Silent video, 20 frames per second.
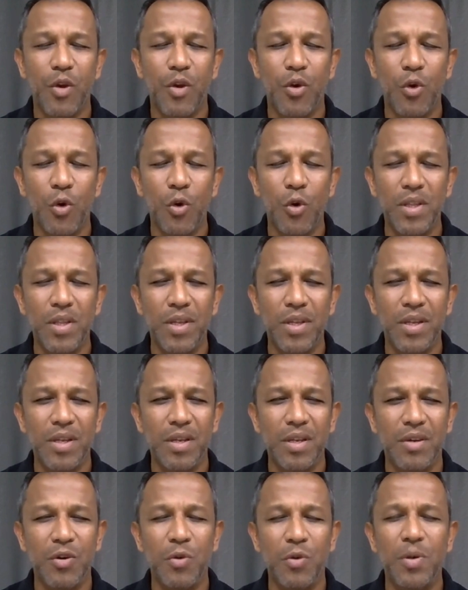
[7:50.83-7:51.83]
over
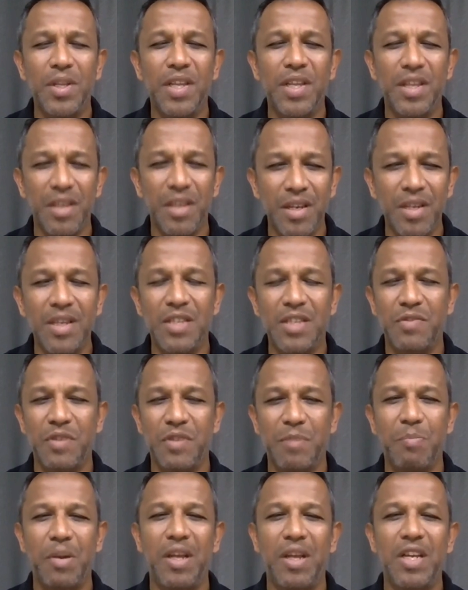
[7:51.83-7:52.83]
the years
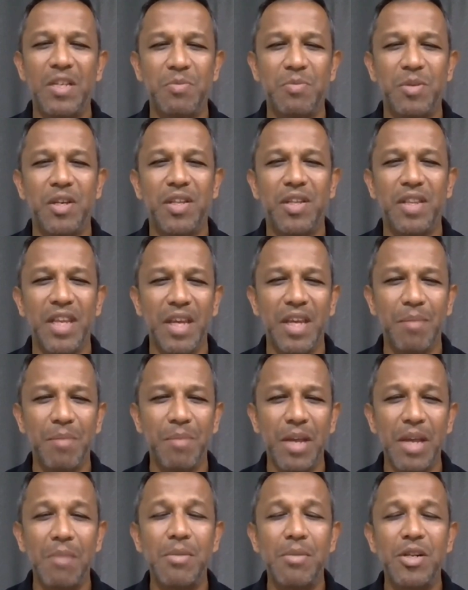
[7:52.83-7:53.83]
with players, because they'll
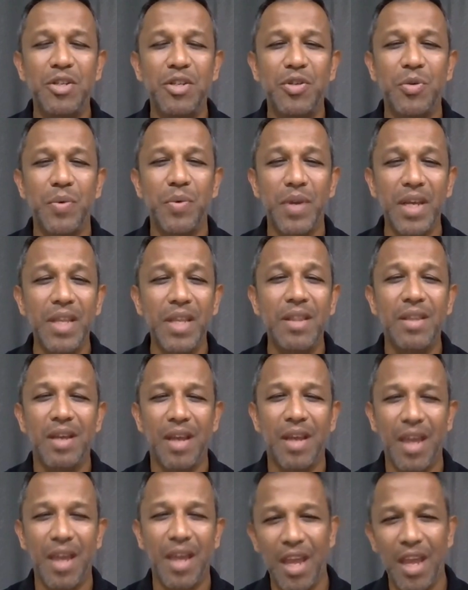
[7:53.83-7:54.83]
be able to read the
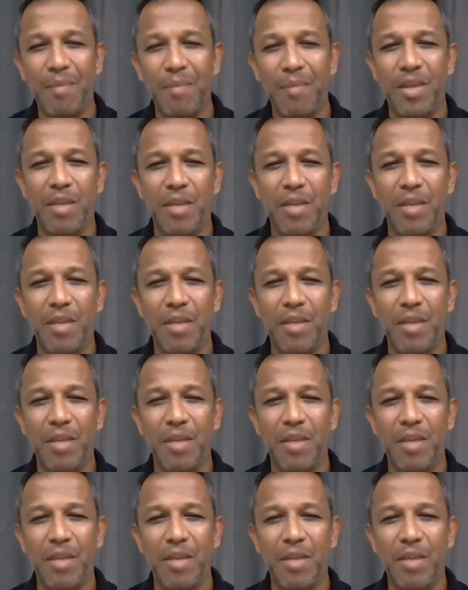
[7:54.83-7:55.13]
game,